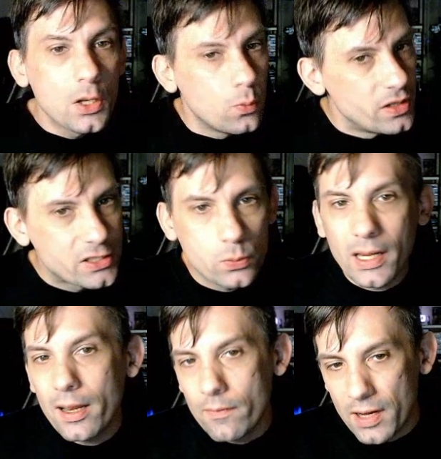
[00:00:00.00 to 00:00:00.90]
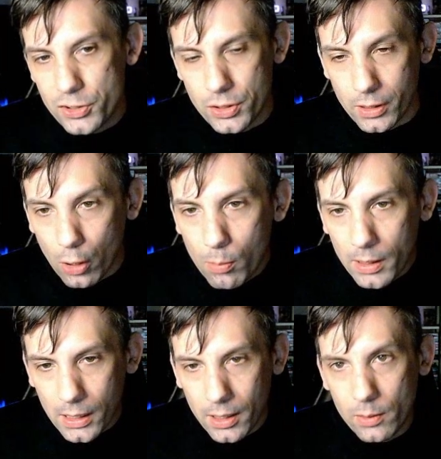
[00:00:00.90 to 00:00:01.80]
we swing at Invasion of
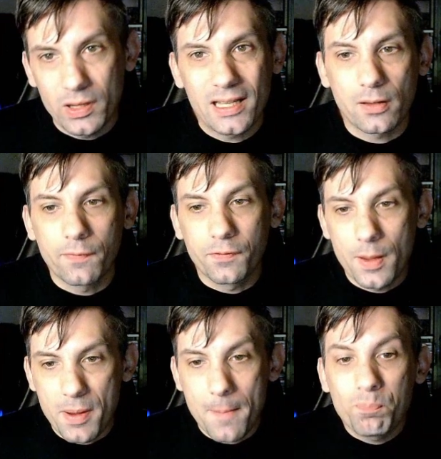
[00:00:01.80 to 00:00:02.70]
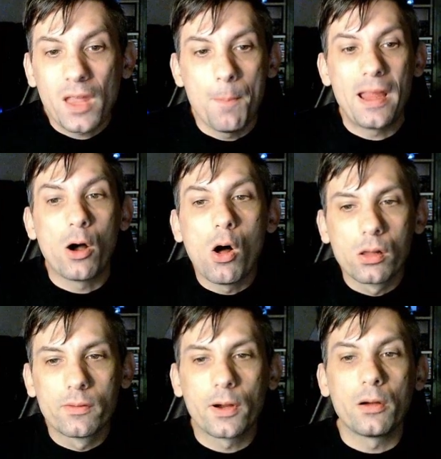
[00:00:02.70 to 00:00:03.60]
Gobakhan, and we get to flip it and make all
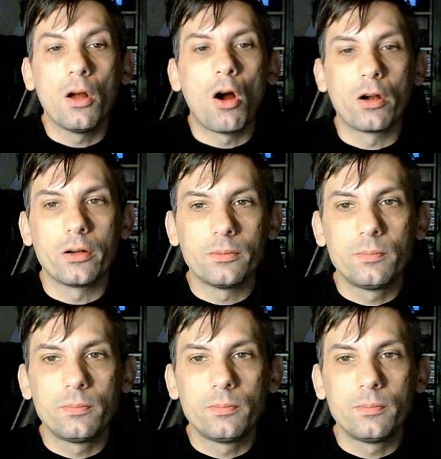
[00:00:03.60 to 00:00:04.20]
of our